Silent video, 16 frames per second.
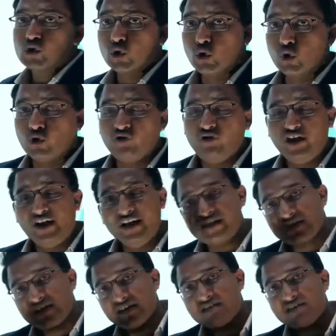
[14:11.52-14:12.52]
So we
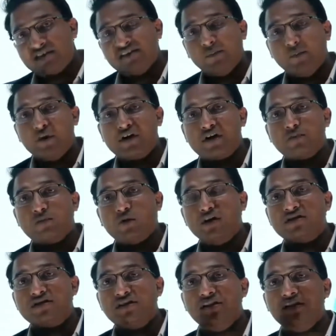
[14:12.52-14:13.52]
discussed in the monetary
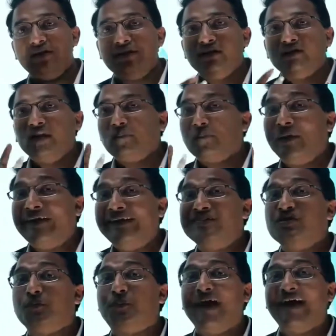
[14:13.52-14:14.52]
policy that money
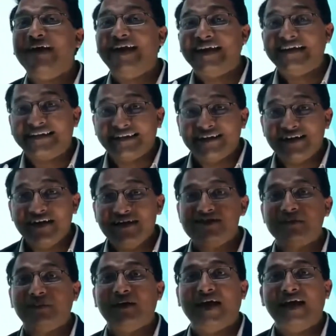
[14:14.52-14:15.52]
supply and credit
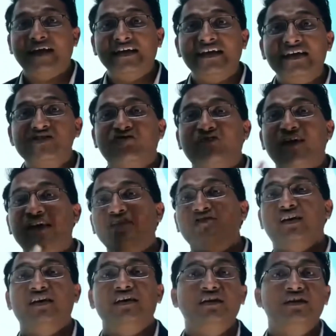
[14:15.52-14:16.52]
supply is very,
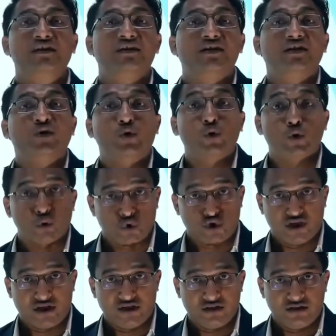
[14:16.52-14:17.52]
very
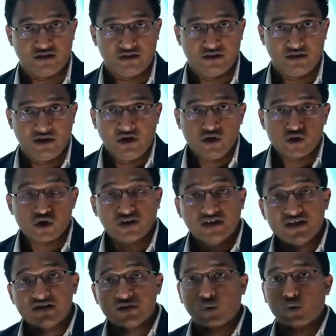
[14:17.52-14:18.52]
crucial. So
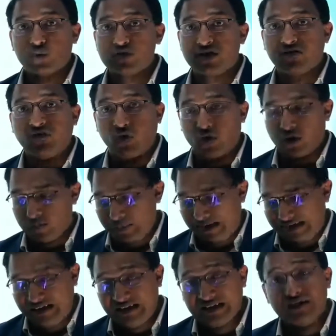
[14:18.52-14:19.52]
this is crucial for
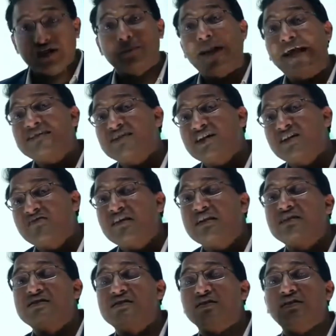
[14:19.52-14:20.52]
maintaining the price
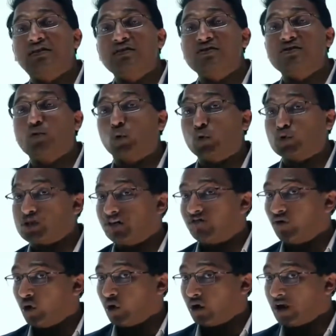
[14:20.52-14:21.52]
levels. This is crucial
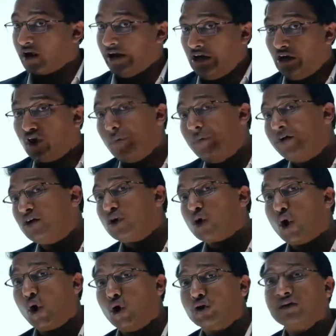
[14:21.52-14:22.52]
for economic
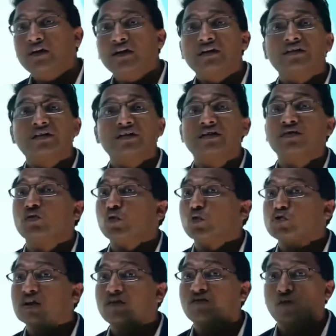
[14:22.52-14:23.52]
growth. This is
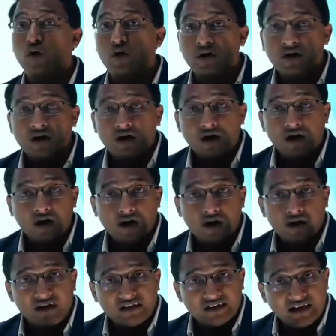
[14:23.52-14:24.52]
crucial for
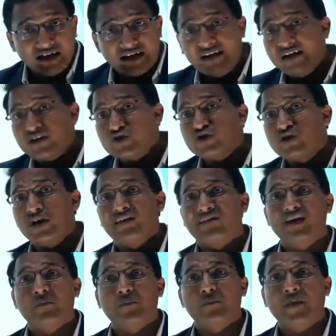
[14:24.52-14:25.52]
the industrial
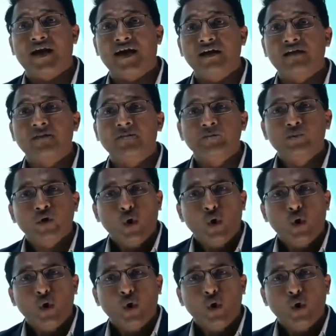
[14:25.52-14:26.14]
development.